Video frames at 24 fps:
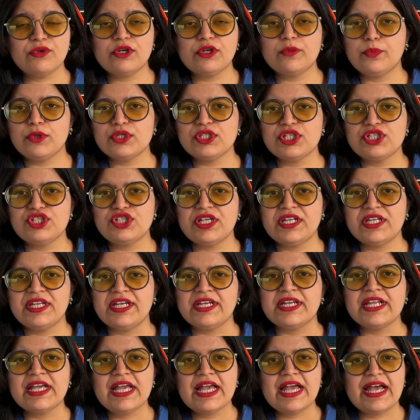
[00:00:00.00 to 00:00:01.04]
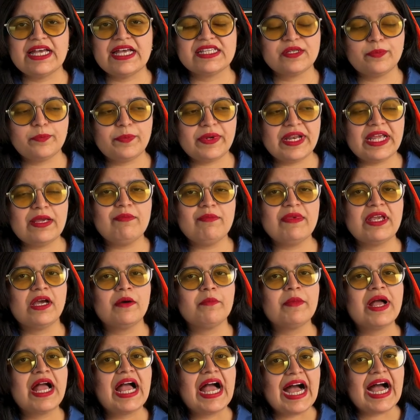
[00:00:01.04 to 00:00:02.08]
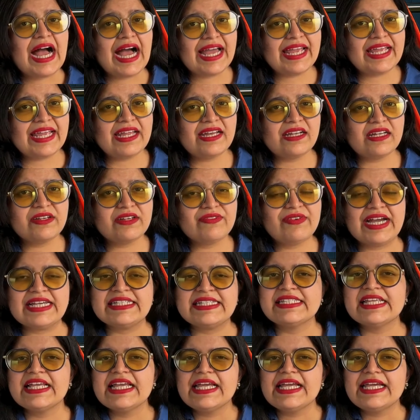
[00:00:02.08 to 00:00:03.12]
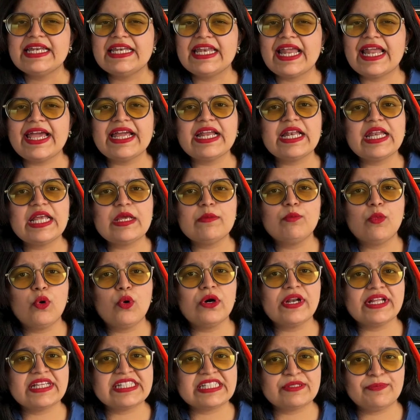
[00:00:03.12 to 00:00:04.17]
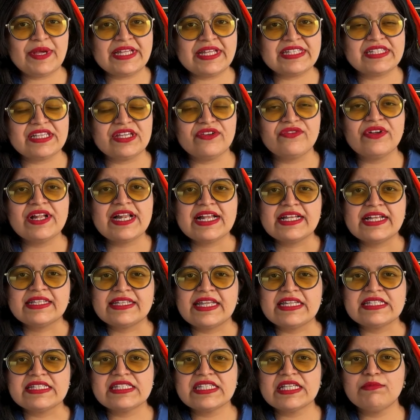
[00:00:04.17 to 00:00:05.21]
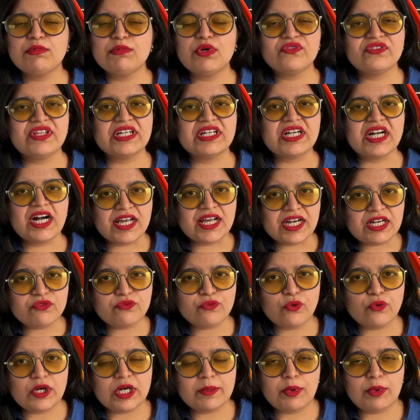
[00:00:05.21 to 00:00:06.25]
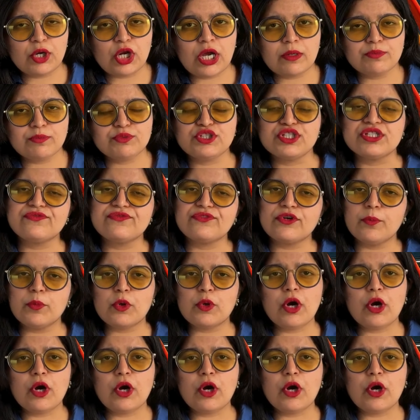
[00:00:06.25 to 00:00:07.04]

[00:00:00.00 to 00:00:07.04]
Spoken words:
would position it as a premium, high-end device, likely more expensive than some of the current foldable options from